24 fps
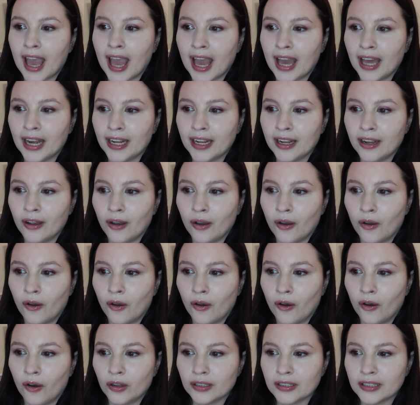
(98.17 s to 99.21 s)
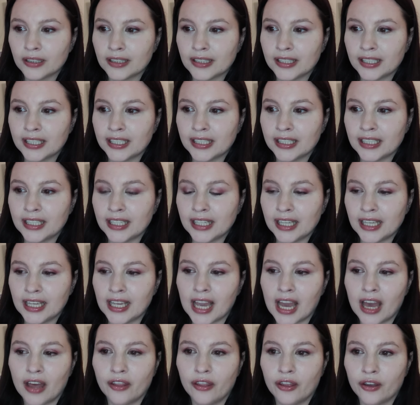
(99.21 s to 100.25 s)
add it all
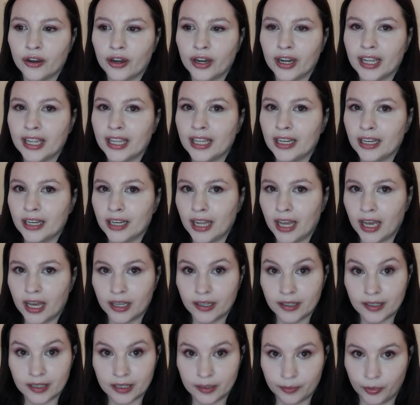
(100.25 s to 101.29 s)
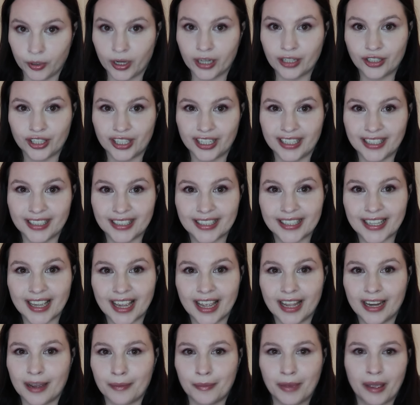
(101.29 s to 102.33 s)
together in a spreadsheet,
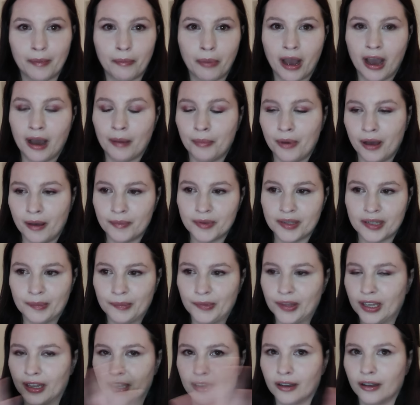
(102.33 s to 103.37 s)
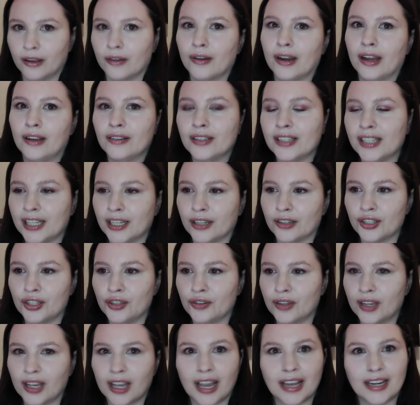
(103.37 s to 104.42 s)
and I may pop up something around here
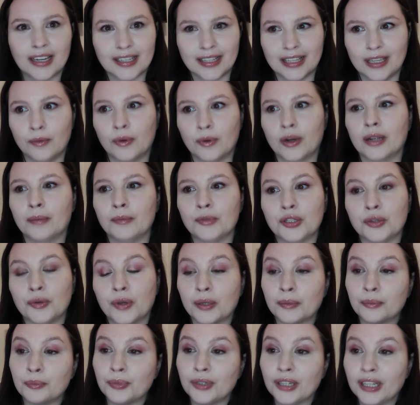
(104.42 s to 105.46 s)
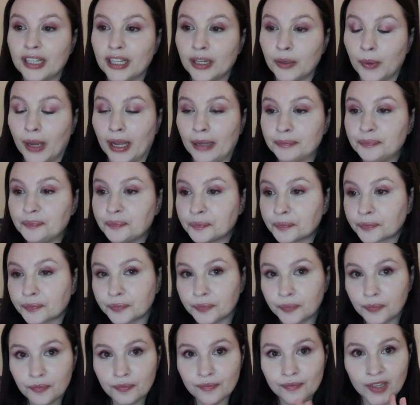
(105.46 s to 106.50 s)
so you can kind of see what I'm doing. But anyway,
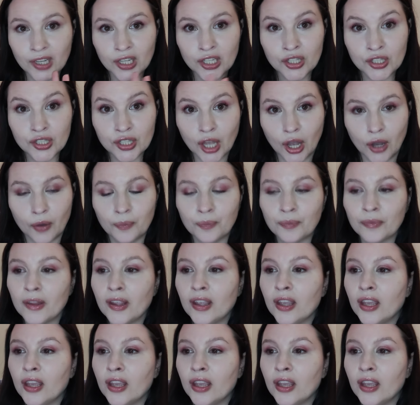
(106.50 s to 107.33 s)
so I